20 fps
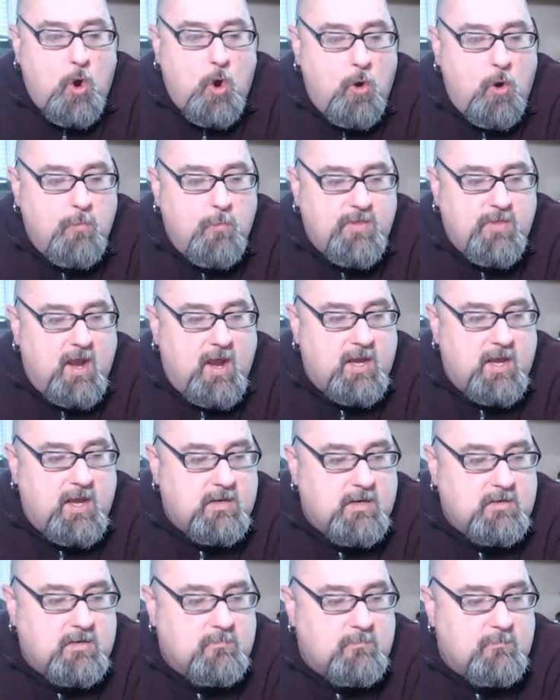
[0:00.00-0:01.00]
hope that I
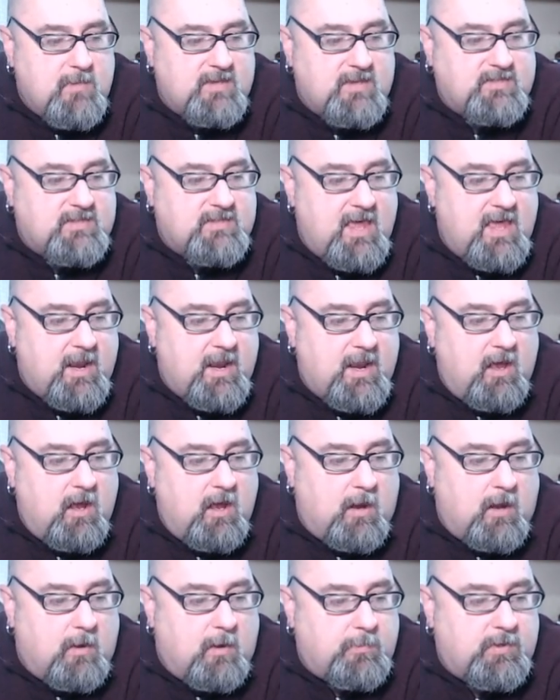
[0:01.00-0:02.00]
didn't mess that
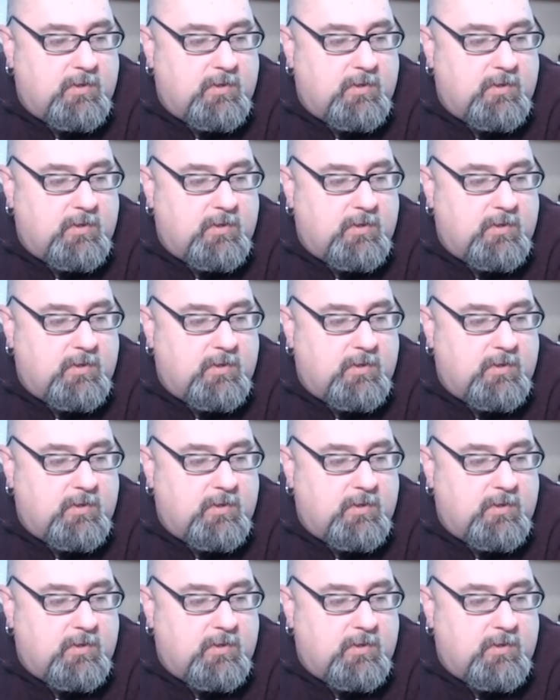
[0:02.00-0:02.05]
up.